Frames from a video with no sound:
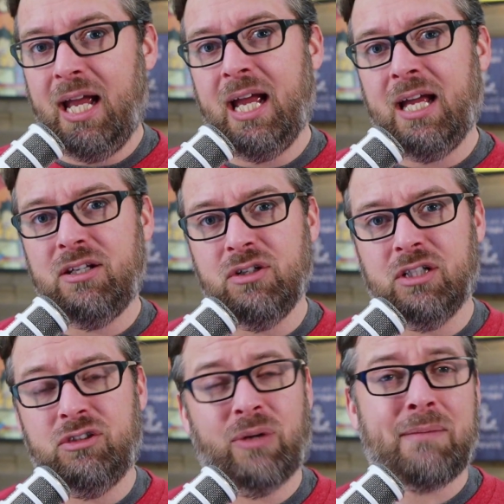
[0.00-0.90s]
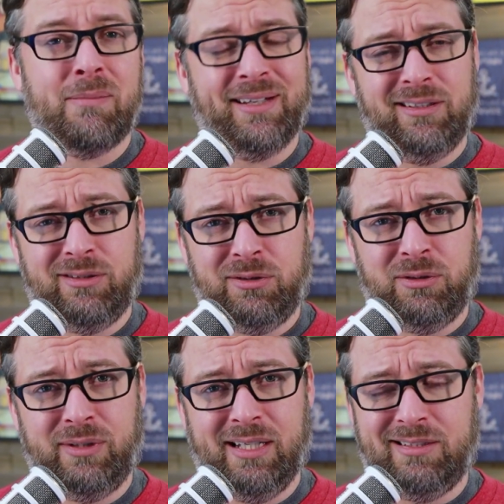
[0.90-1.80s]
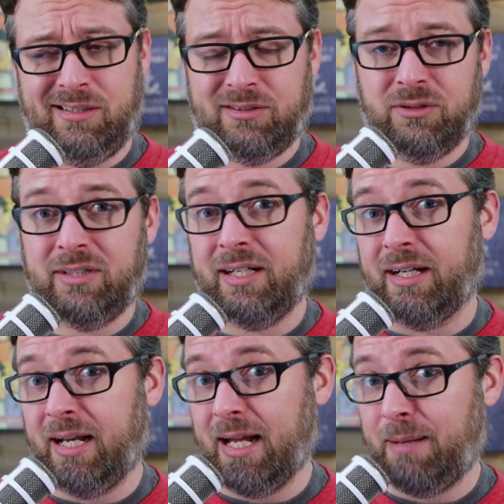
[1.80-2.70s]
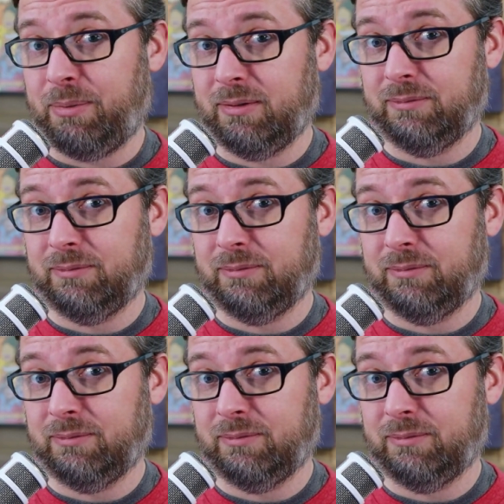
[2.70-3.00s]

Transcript: And you can do what I'm about to do and just go take a nap.